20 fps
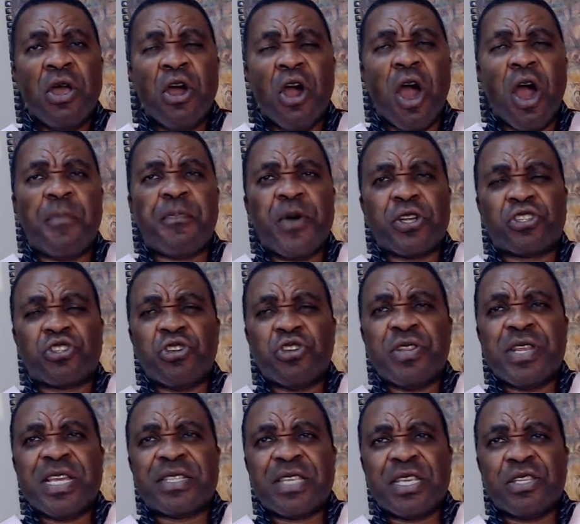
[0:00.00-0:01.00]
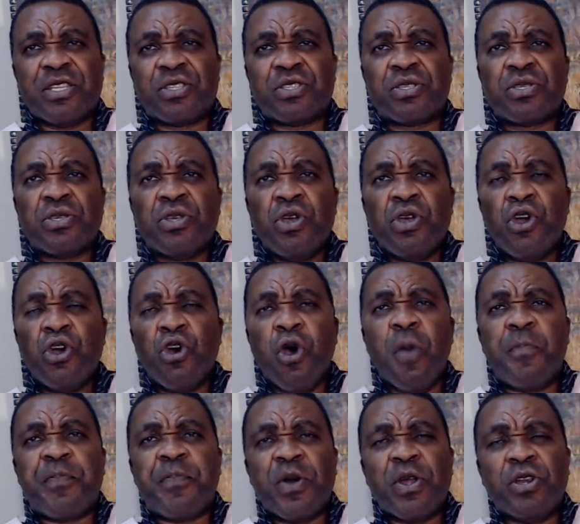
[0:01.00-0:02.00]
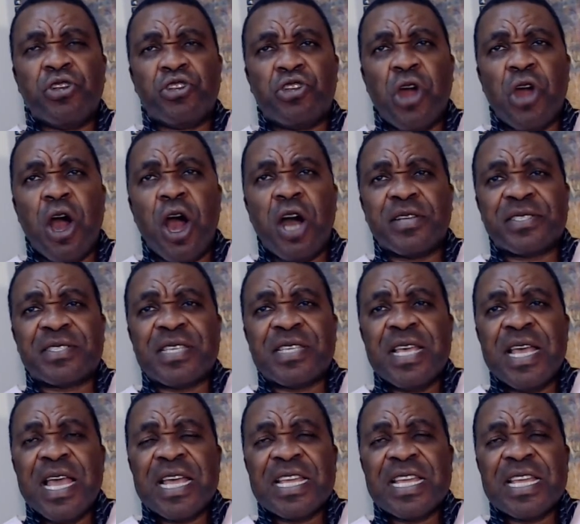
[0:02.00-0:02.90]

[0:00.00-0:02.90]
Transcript: Opportunities. Open doors.